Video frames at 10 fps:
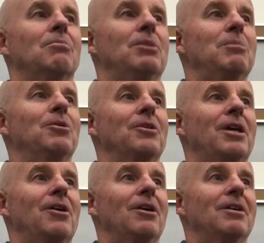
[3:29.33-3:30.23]
people
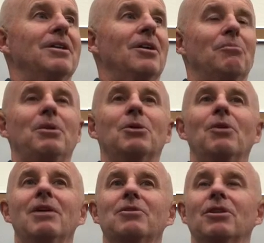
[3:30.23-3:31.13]
that are, you know, big
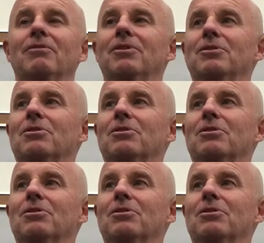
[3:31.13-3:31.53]
wave surfers